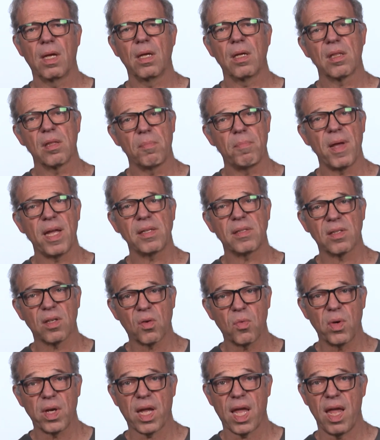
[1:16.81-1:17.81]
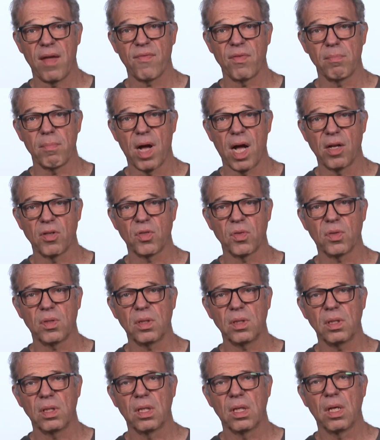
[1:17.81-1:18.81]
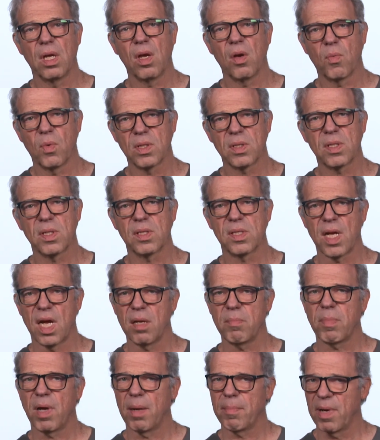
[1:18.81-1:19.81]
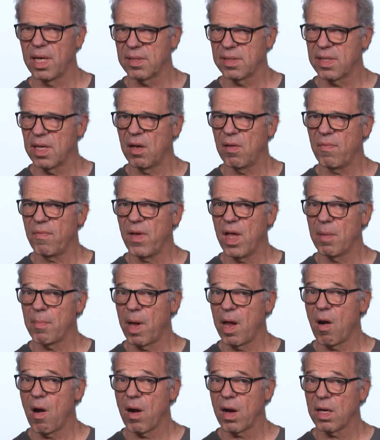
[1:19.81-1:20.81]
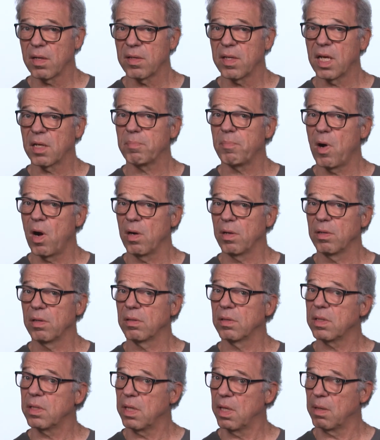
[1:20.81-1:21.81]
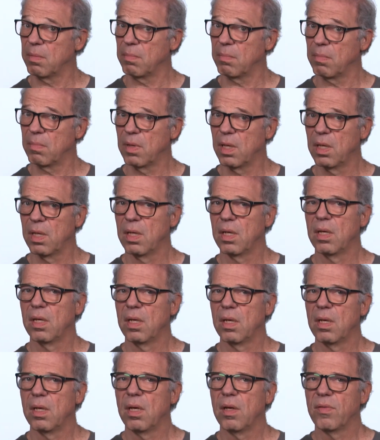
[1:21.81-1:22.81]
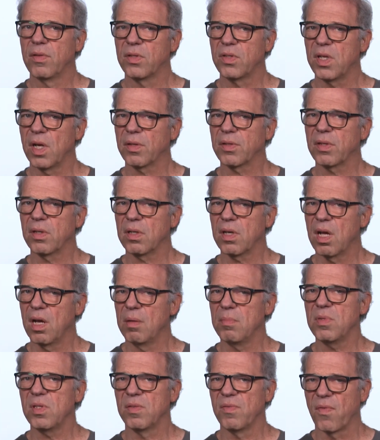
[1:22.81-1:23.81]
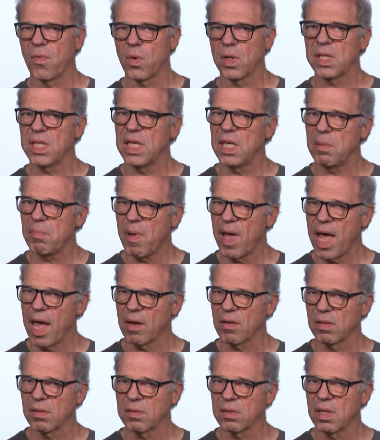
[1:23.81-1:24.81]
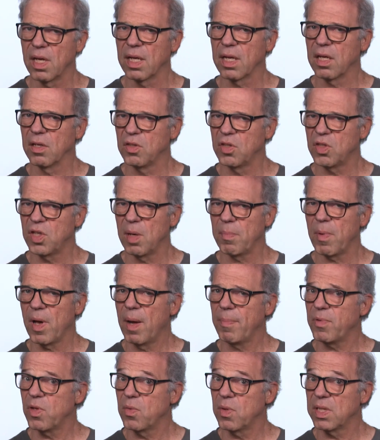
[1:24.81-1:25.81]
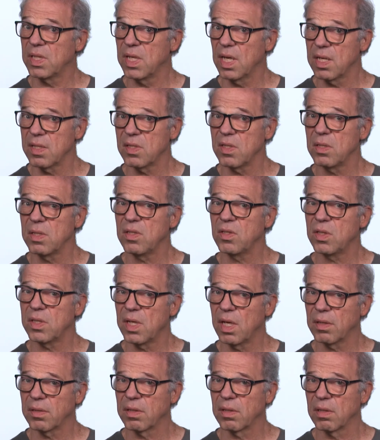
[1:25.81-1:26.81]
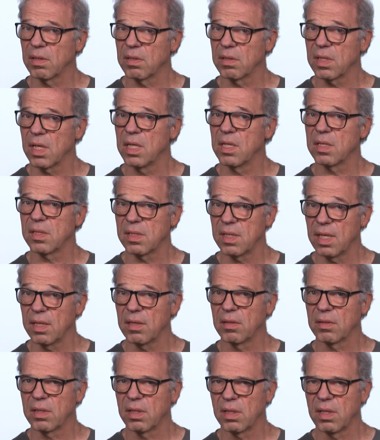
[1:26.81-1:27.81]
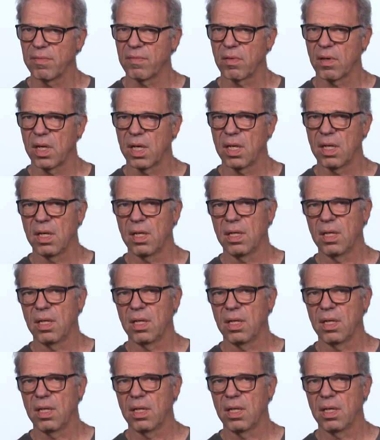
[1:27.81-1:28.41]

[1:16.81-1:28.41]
The basic QuickHaven module was designed by myself and my architect partner, Tim. The shelter comes in 14 panels and can ship up to a dozen shelters in a single delivery.